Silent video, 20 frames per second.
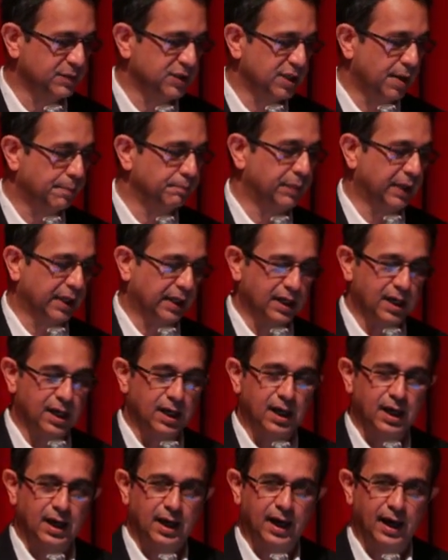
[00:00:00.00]
dumping.
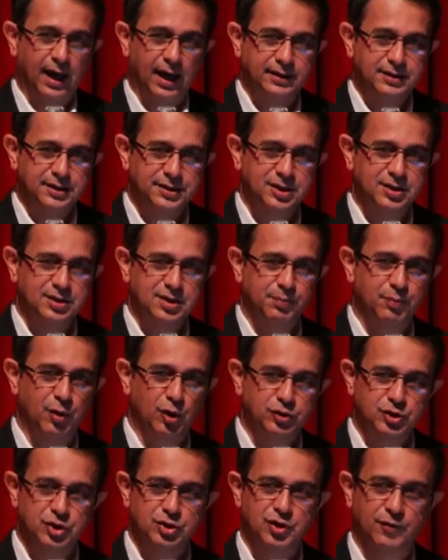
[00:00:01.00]
And this is the
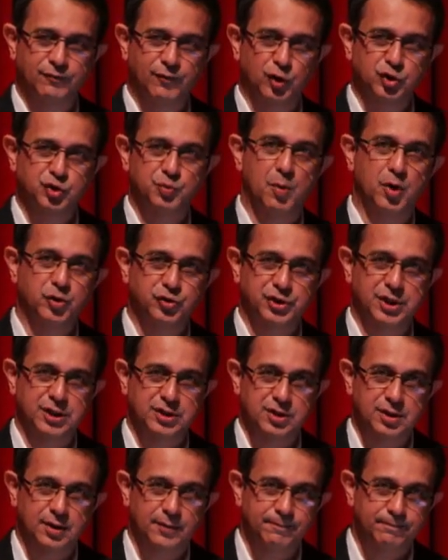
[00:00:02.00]
process of
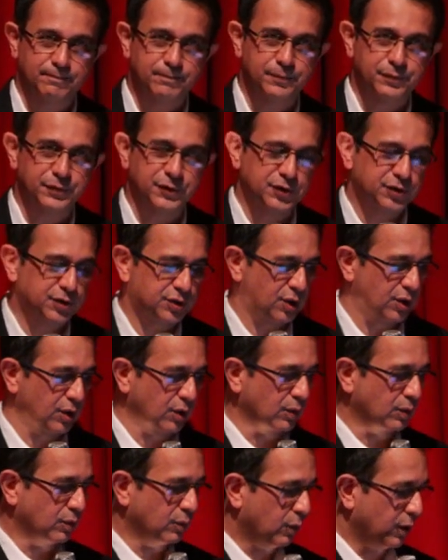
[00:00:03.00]
osmosis.
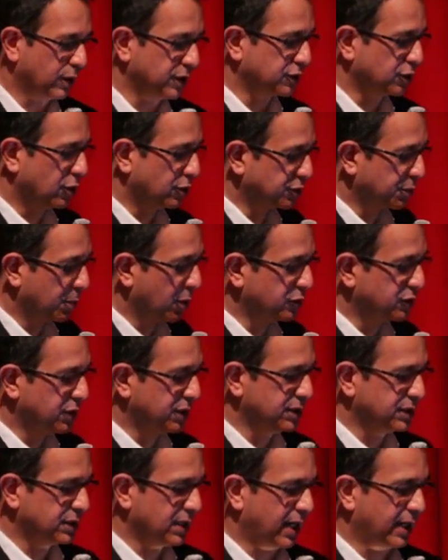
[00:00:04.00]
So what is
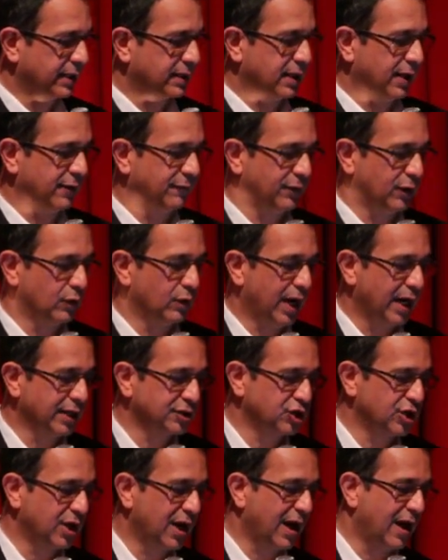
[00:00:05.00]
osmosis? That if you
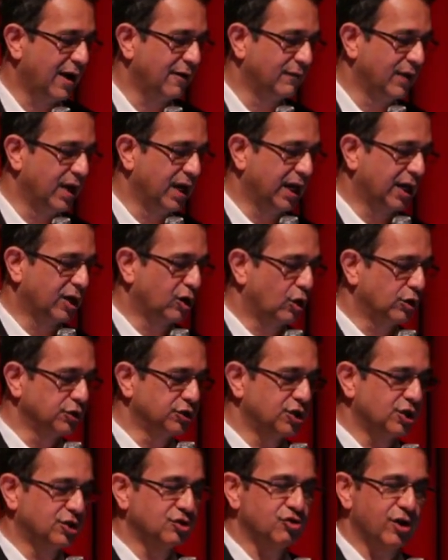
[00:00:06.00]
actually have a
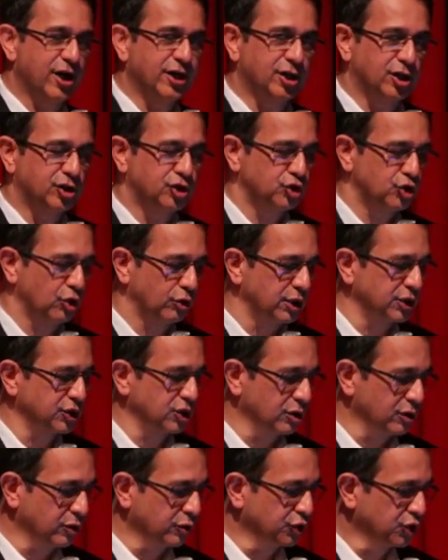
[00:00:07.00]
concentrated sugar
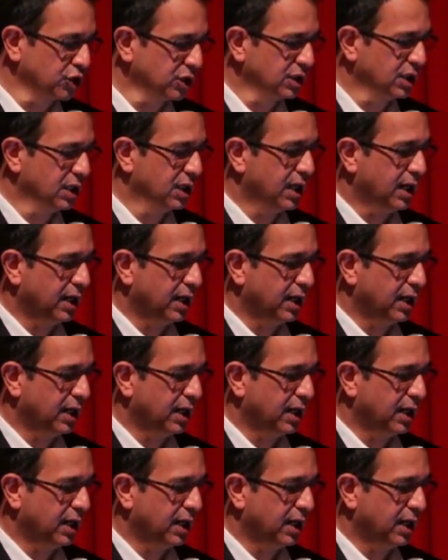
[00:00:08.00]
solution